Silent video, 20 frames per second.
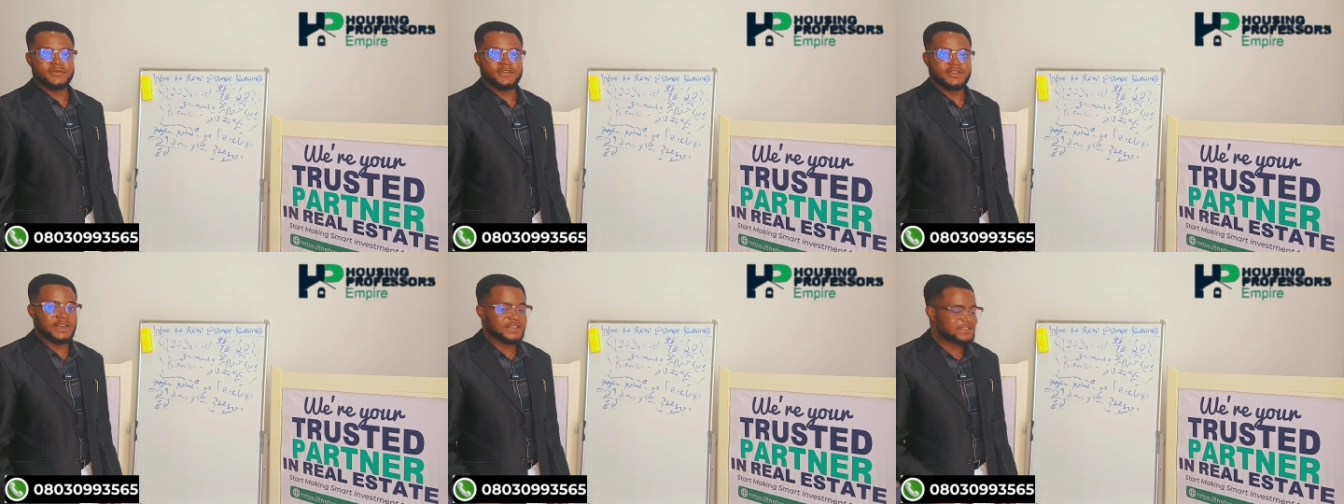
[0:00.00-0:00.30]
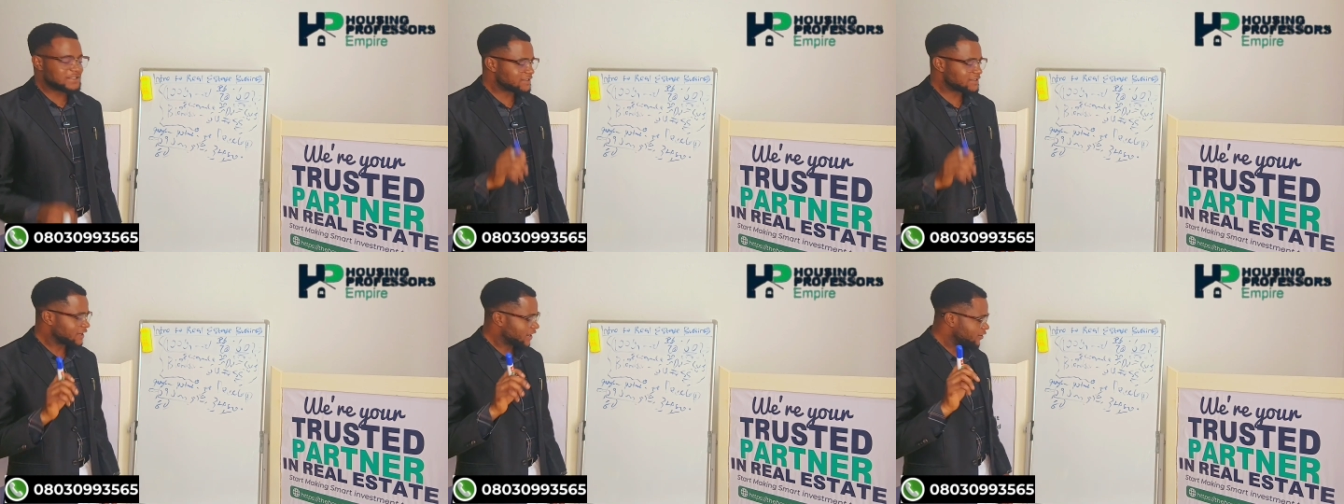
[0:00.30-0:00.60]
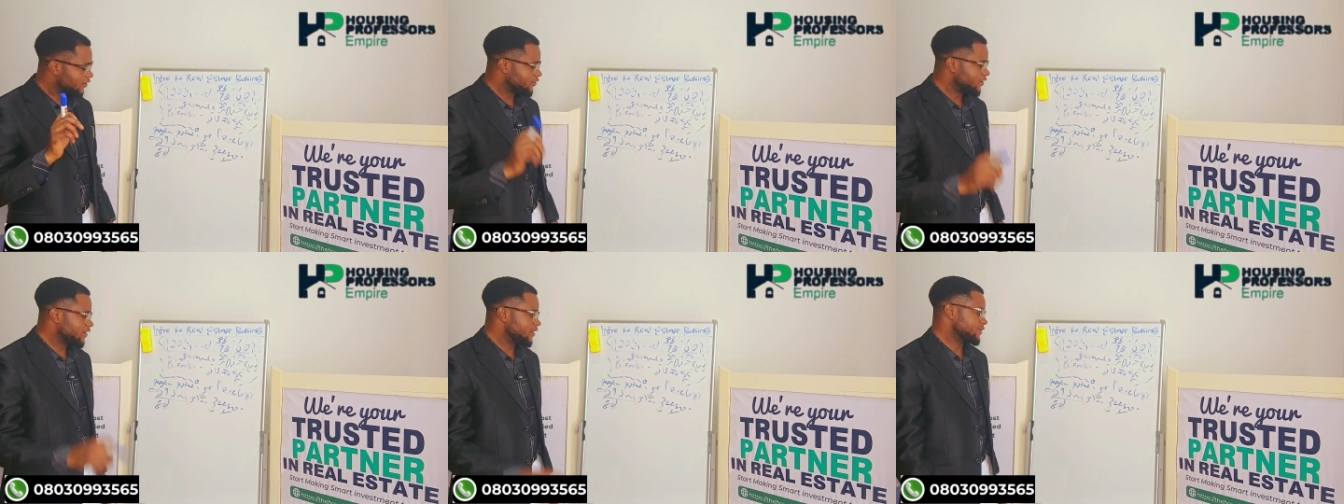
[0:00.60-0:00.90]
That is
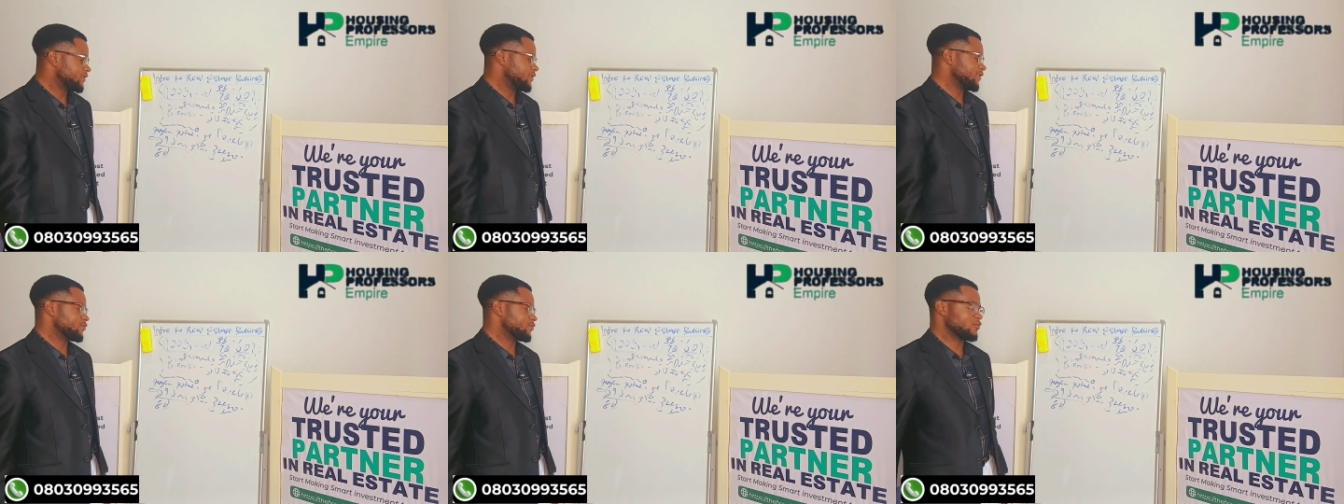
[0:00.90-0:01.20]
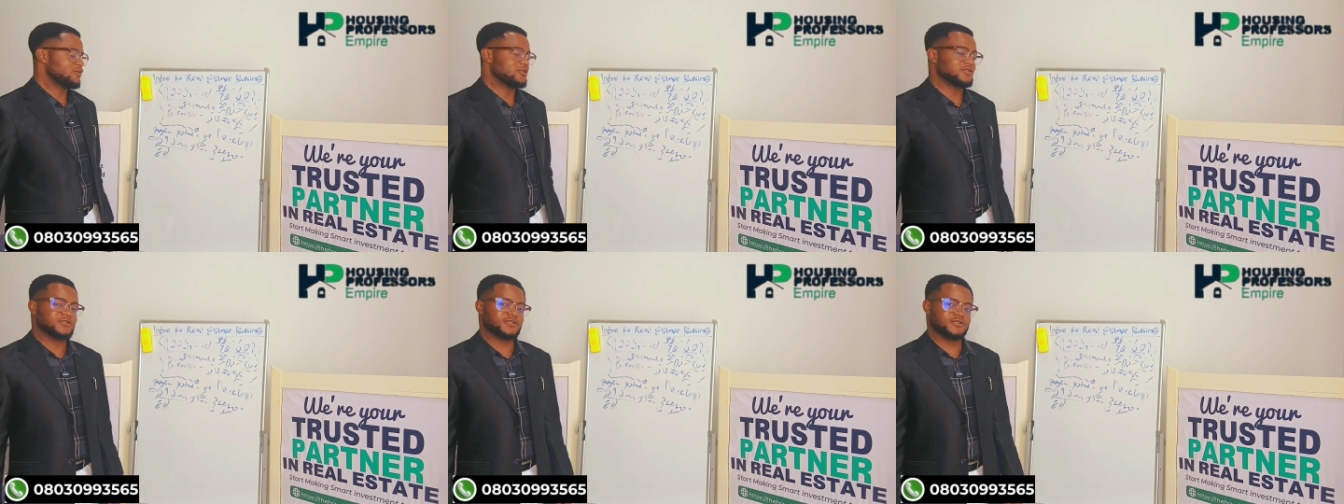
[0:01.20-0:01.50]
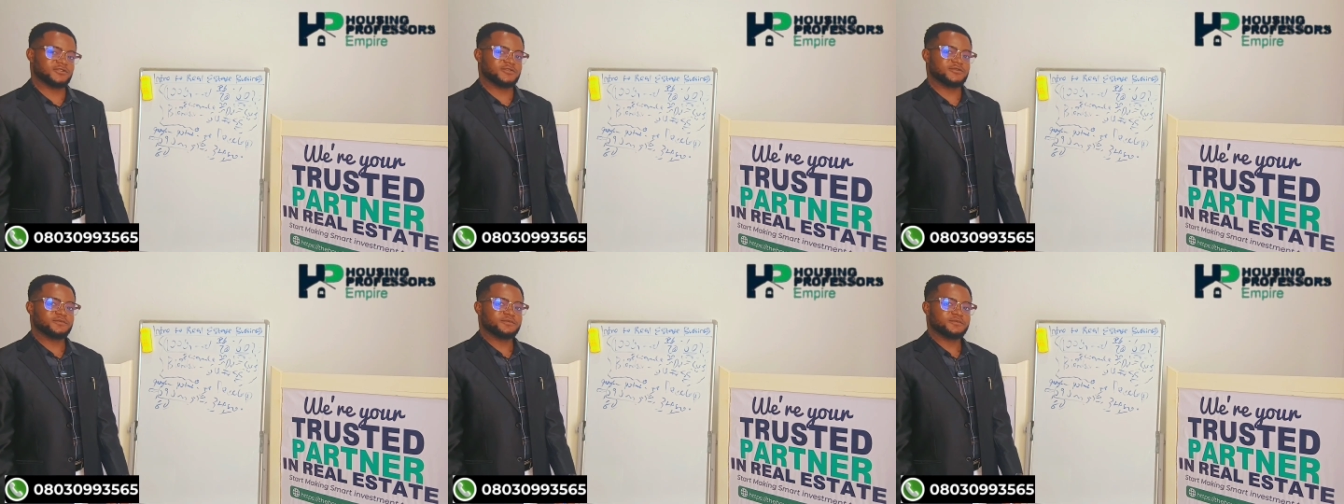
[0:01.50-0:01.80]
how real estate
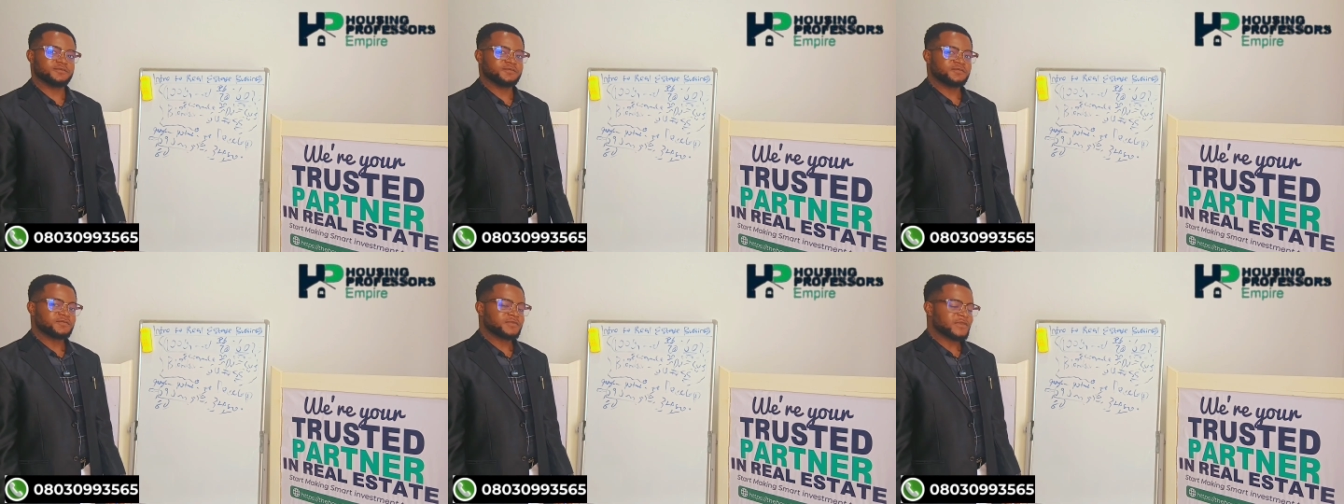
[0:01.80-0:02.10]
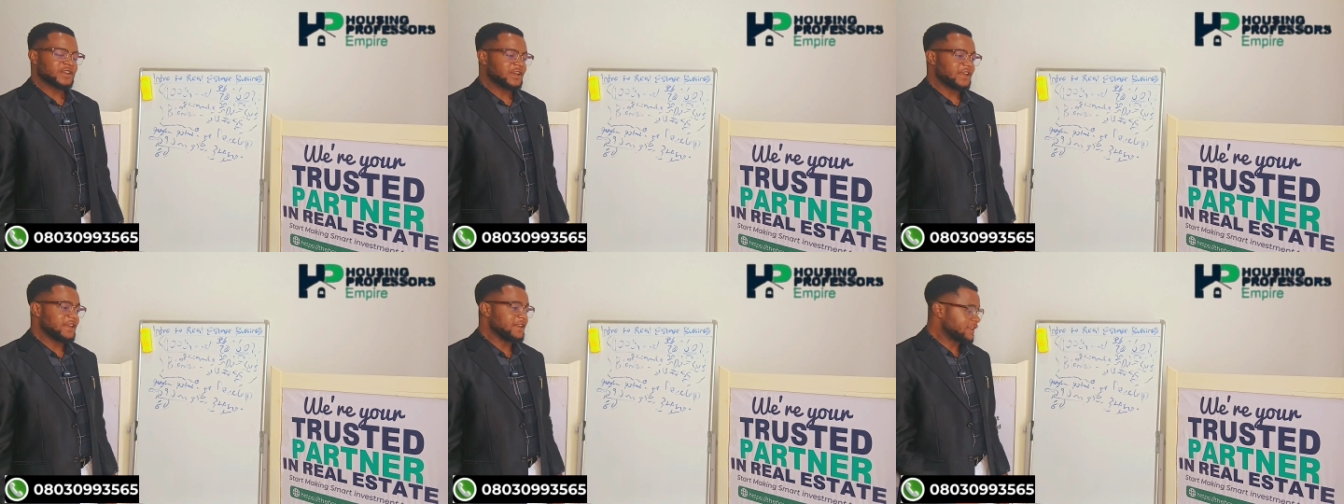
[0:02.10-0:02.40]
works. He